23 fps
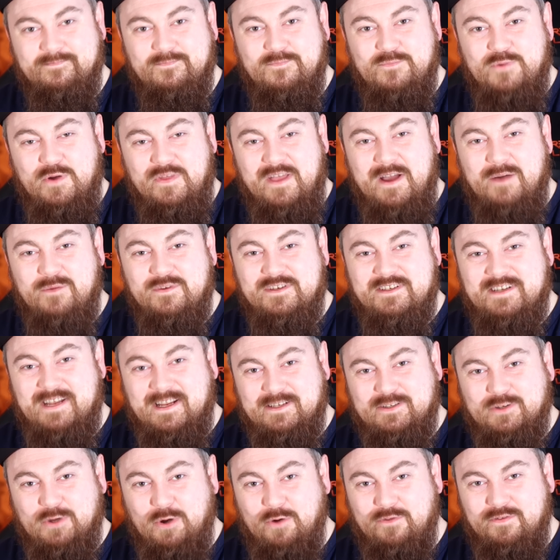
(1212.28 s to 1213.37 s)
Well, that was
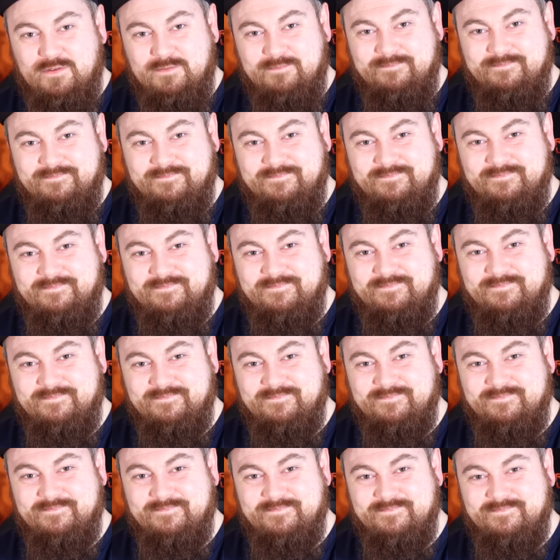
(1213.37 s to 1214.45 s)
nice of him.
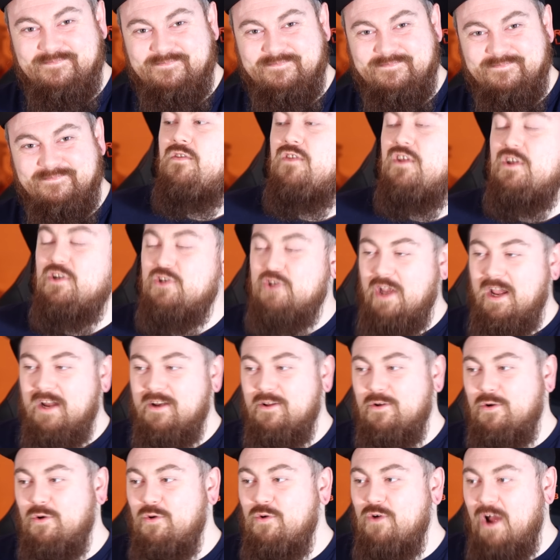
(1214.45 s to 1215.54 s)
The
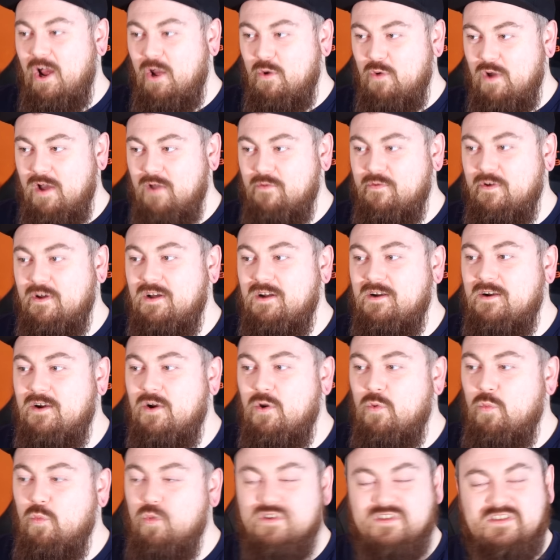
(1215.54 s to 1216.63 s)
general, however,
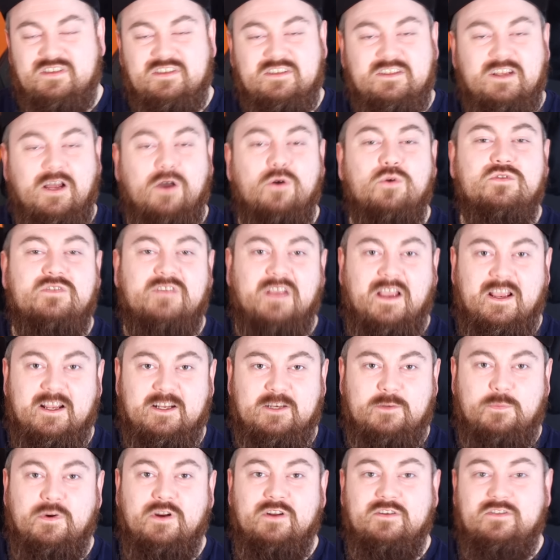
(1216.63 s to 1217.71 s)
was still
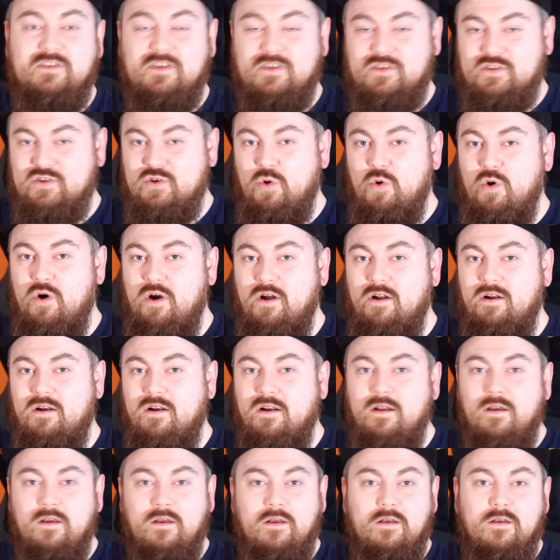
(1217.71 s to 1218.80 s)
desperate to score
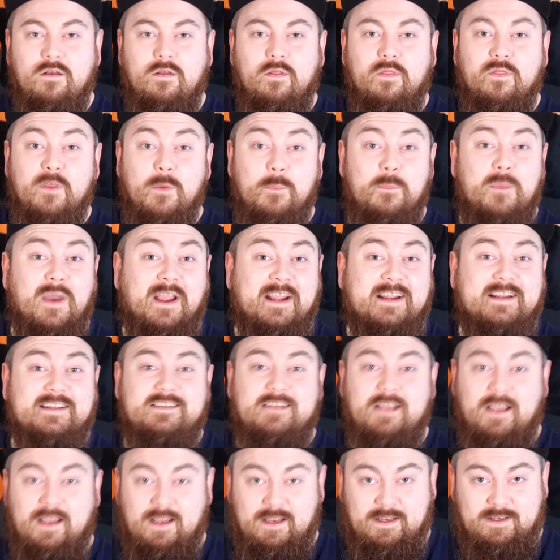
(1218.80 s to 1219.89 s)
the big
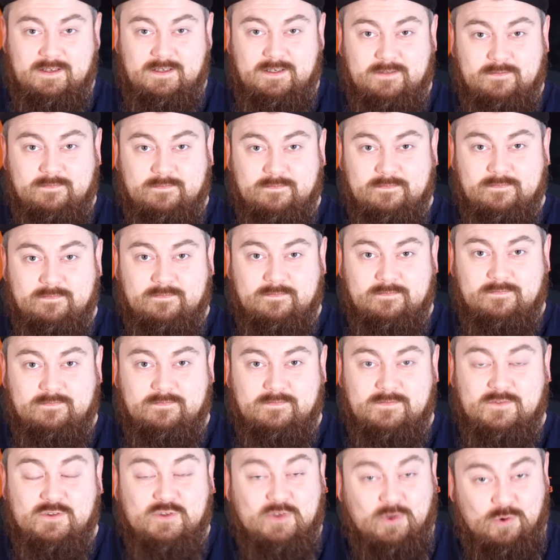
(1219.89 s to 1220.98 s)
take.
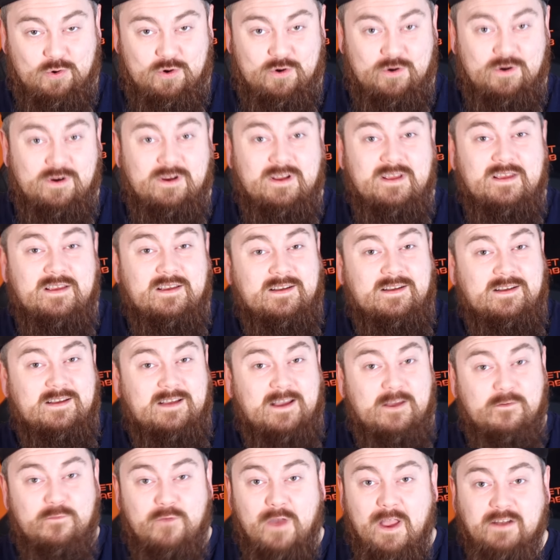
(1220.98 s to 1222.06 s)
So,
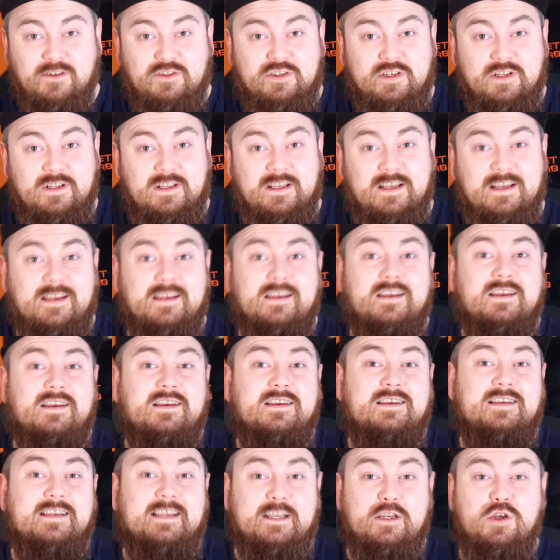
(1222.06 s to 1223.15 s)
eventually,
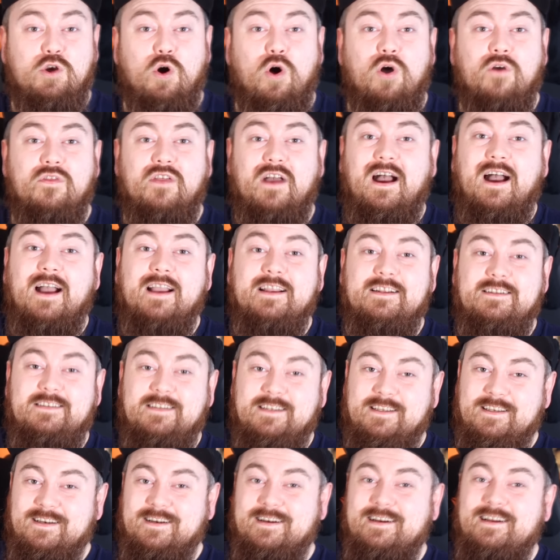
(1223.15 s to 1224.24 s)
he got the
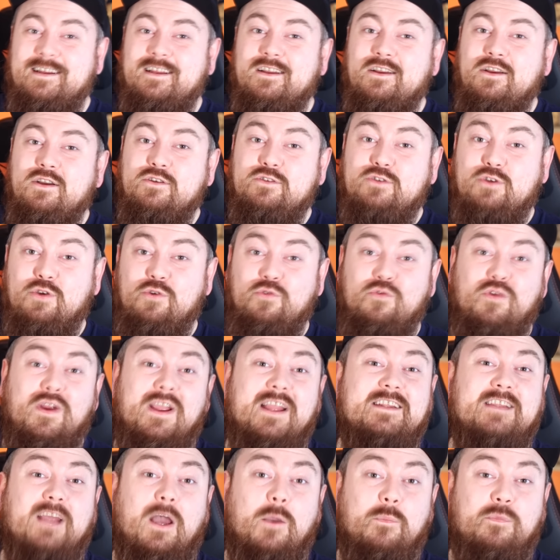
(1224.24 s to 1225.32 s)
idea to
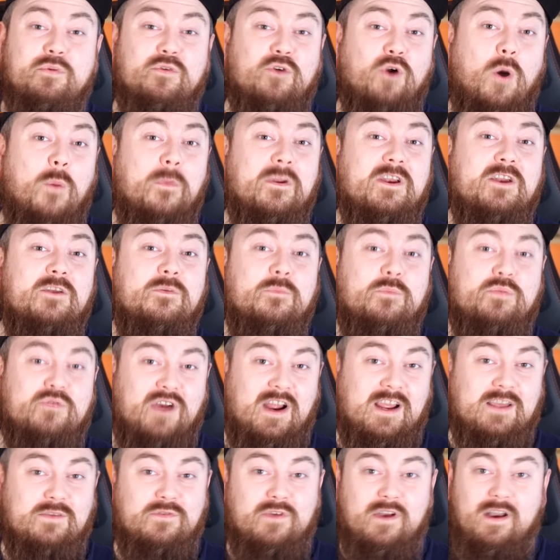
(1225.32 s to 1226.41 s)
raid a prominent
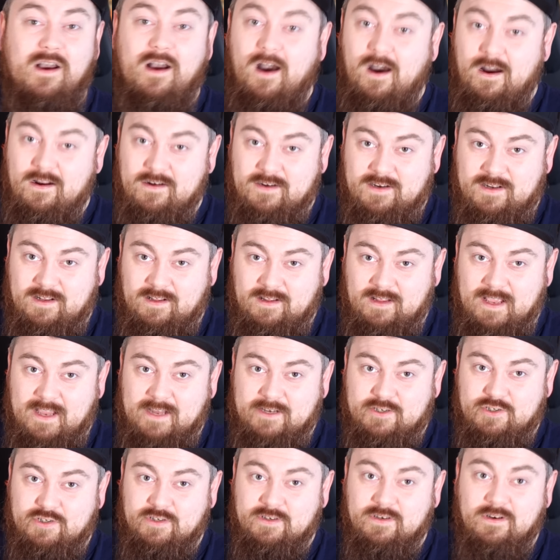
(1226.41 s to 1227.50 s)
private art
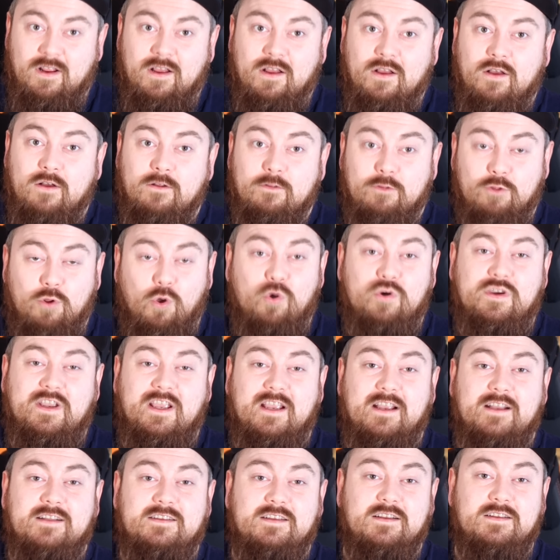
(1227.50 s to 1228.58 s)
collection
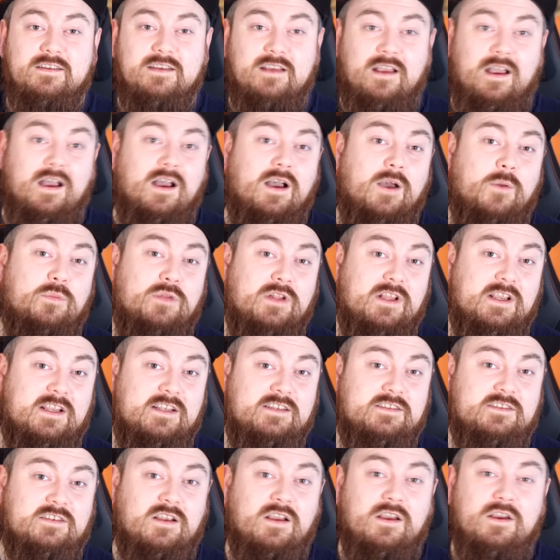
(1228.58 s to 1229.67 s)
located at a
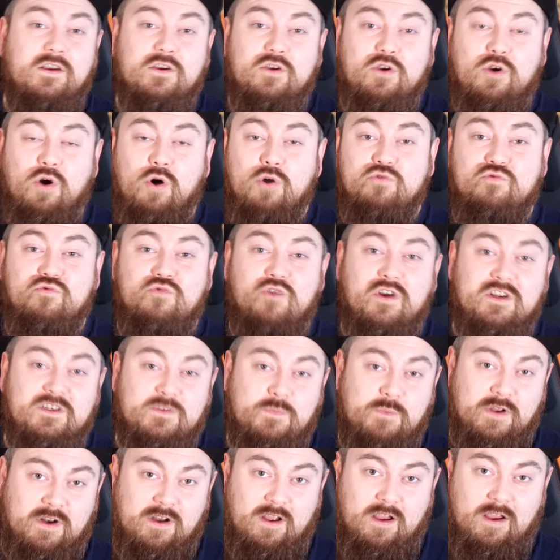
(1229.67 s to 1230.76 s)
place called
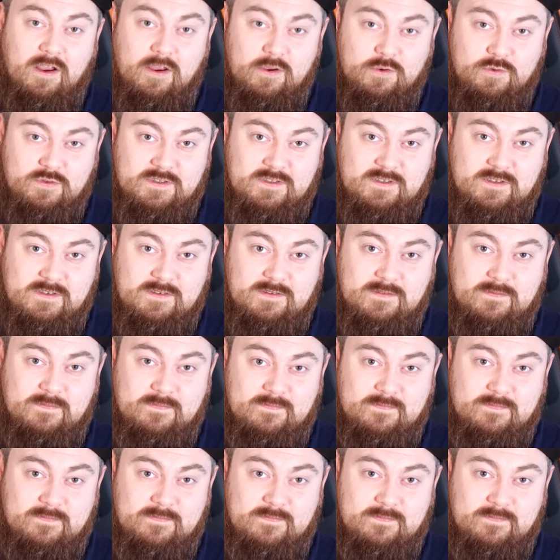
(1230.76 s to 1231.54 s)
Russborough House.